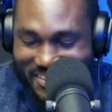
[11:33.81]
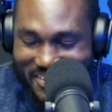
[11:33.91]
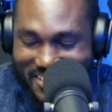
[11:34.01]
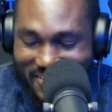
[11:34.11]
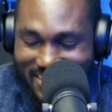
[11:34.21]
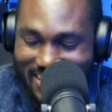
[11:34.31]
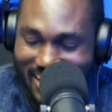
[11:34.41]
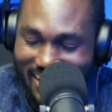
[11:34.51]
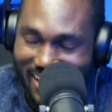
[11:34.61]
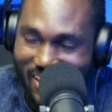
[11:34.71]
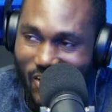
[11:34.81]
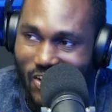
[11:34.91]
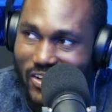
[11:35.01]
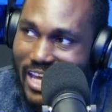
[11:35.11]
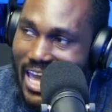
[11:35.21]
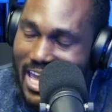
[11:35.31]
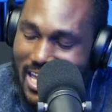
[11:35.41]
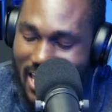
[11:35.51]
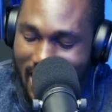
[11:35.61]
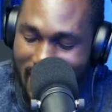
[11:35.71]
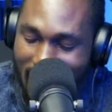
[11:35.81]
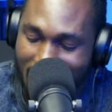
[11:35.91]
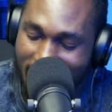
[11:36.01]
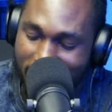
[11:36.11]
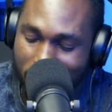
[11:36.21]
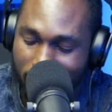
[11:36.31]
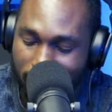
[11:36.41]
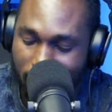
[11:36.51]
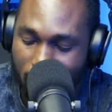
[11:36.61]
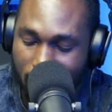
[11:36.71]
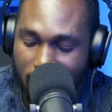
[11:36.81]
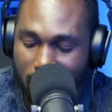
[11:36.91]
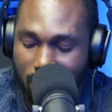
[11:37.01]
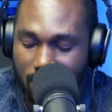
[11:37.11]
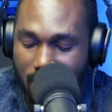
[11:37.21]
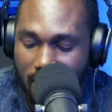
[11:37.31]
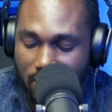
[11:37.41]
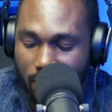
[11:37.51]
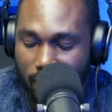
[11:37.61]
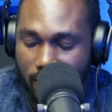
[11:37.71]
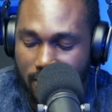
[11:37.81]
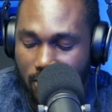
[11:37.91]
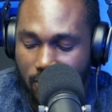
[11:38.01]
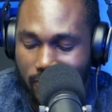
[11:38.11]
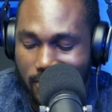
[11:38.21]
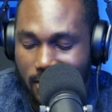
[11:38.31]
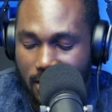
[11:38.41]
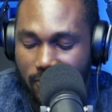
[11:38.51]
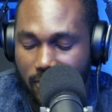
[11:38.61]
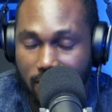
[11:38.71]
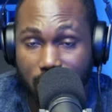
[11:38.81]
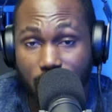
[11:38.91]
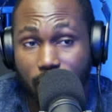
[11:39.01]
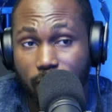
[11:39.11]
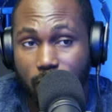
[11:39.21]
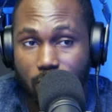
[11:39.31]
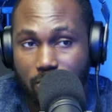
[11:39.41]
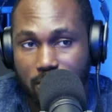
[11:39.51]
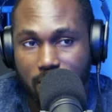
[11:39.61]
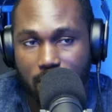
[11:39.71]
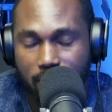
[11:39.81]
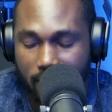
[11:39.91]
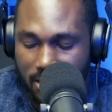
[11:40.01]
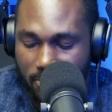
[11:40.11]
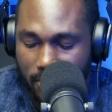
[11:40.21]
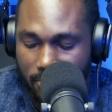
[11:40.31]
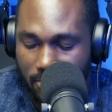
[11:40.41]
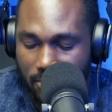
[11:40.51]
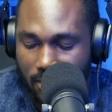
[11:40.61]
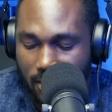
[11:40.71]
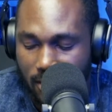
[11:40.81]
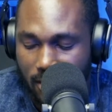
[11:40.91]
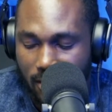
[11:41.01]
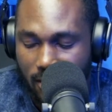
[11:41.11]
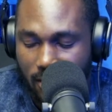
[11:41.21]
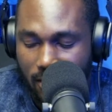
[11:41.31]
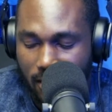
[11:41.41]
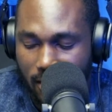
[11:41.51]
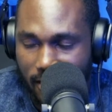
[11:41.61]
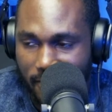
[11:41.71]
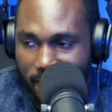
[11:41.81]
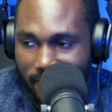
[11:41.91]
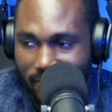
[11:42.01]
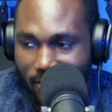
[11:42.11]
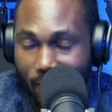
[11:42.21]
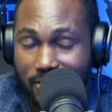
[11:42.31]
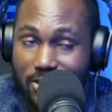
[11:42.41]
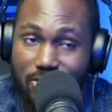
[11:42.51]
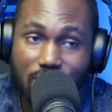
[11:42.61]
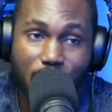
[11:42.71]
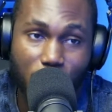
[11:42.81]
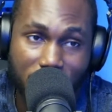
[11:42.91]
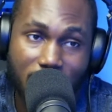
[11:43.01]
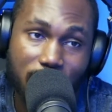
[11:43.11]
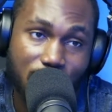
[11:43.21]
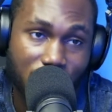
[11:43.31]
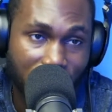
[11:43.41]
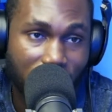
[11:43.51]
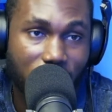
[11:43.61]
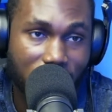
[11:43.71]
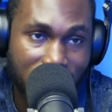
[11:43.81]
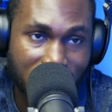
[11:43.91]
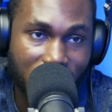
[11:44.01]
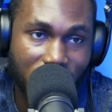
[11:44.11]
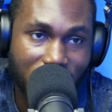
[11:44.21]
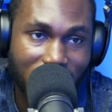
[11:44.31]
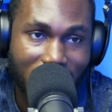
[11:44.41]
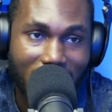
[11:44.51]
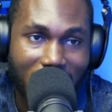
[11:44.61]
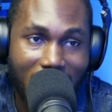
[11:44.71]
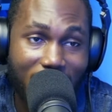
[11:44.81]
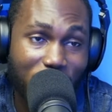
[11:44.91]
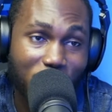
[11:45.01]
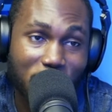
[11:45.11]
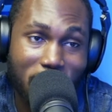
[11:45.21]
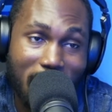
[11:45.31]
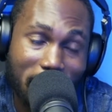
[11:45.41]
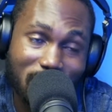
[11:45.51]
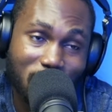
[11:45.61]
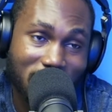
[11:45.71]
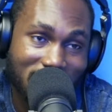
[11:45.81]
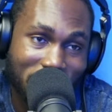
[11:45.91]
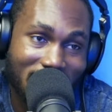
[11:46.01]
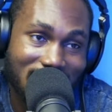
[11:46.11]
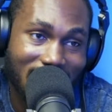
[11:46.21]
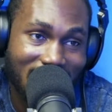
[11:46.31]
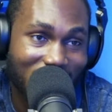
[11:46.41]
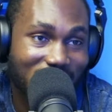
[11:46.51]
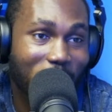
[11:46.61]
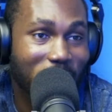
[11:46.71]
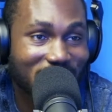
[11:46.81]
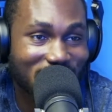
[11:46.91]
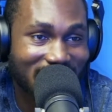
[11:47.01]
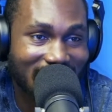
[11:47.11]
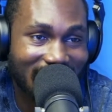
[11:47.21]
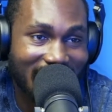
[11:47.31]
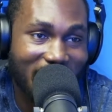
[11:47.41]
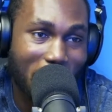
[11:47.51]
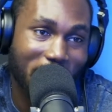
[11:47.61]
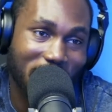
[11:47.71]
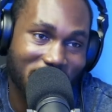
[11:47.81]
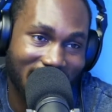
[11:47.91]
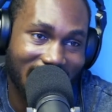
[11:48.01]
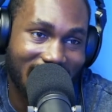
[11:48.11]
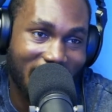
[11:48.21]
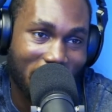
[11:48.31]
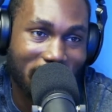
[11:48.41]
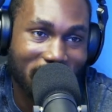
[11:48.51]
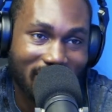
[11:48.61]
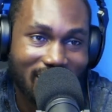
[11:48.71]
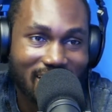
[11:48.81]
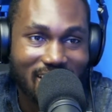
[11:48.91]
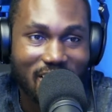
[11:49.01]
The concept is there. On AAA, you said you signed your first deal for six figures, not four, just to correct people. Yeah, yeah, yeah. Um, obviously, you just told me that was your first deal. First deal. I thought you might have been talking about something else. I wanted you to clear that up, but no, you cleared that up anyway. Yeah, yeah.